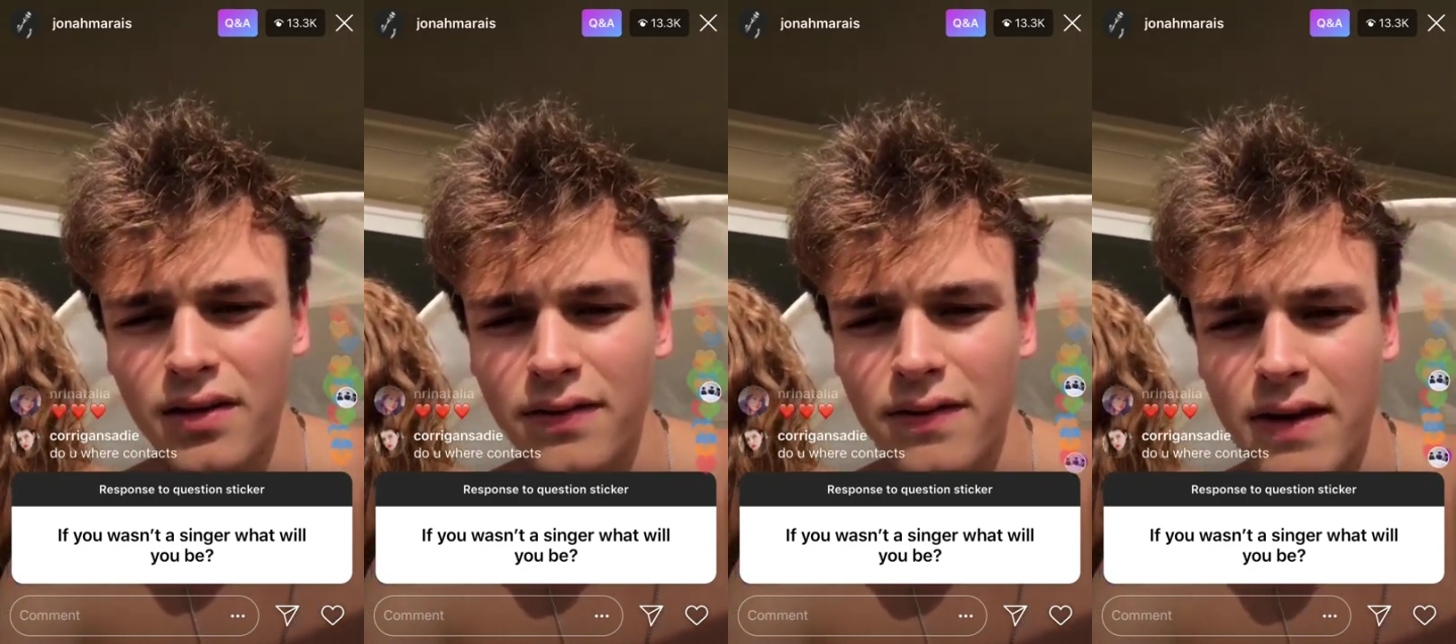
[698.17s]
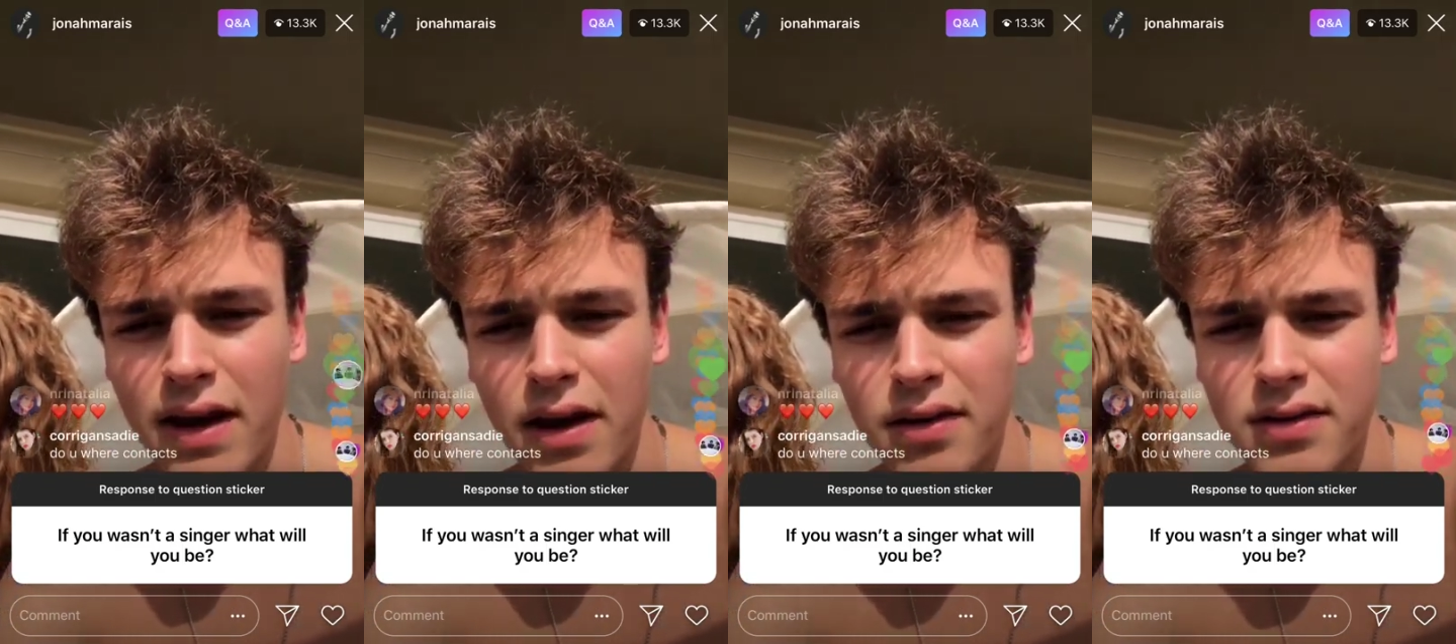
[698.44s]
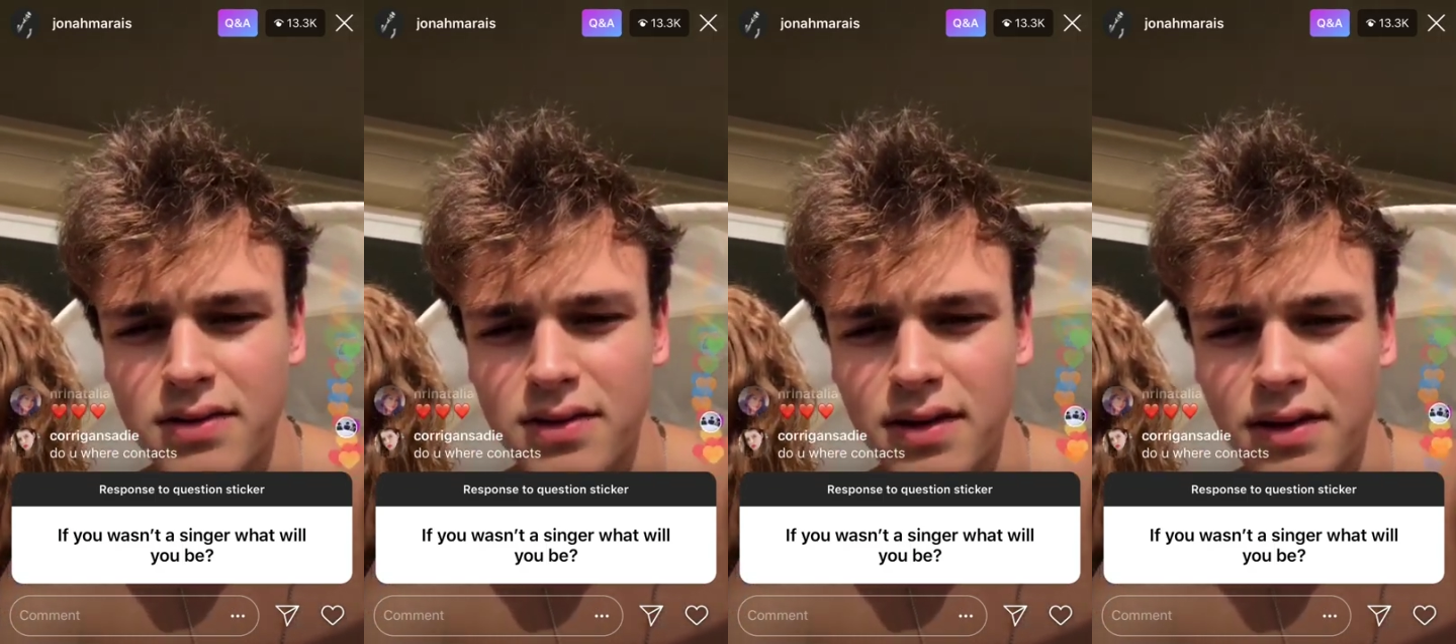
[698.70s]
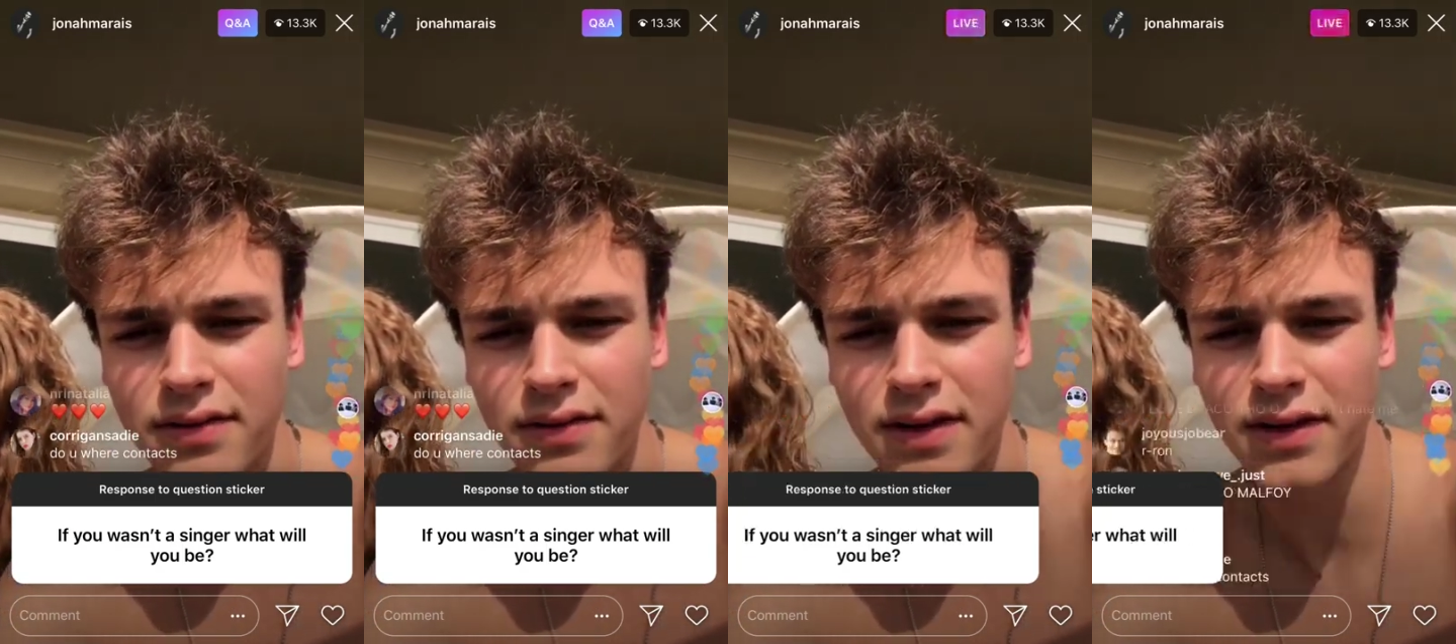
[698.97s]
figuring
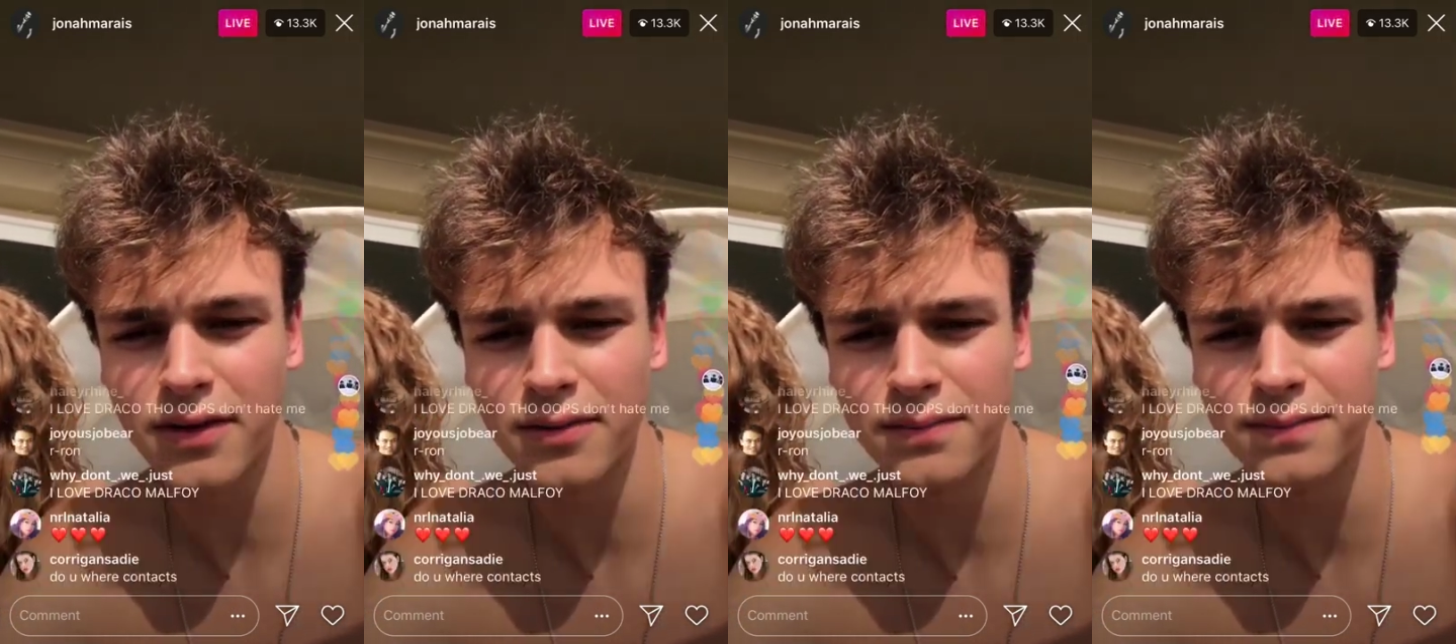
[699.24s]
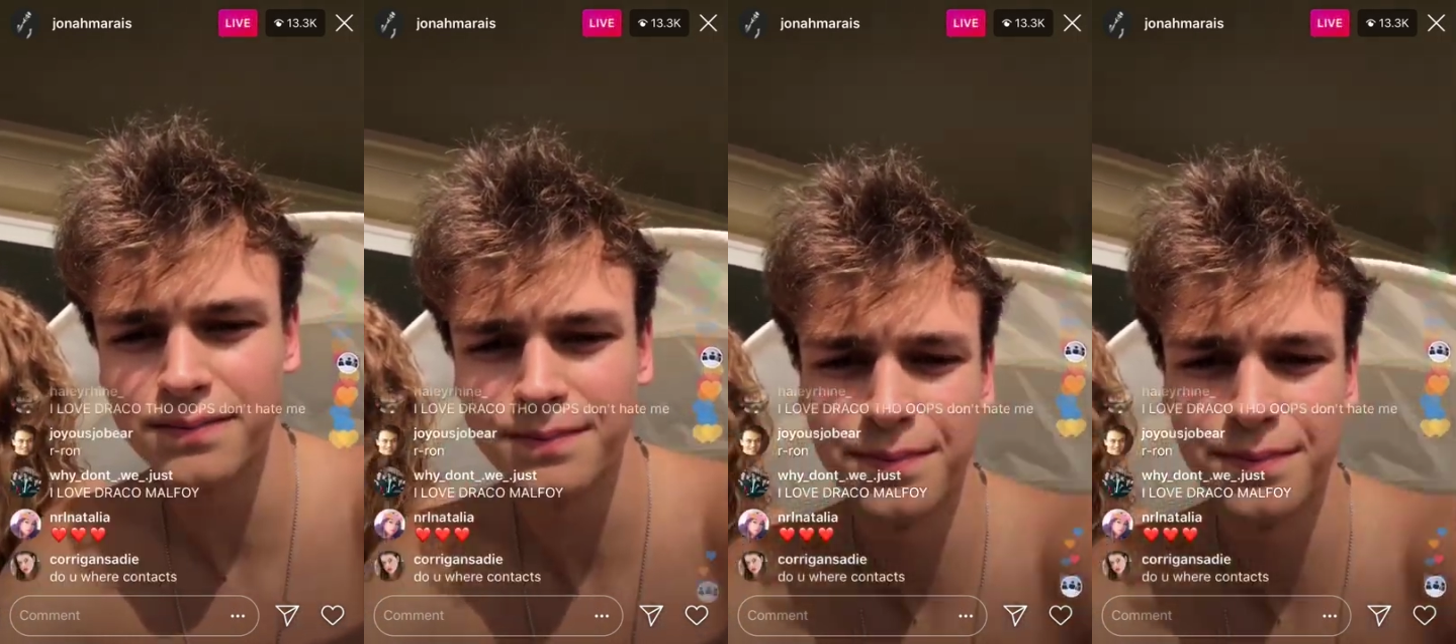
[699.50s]
stuff out.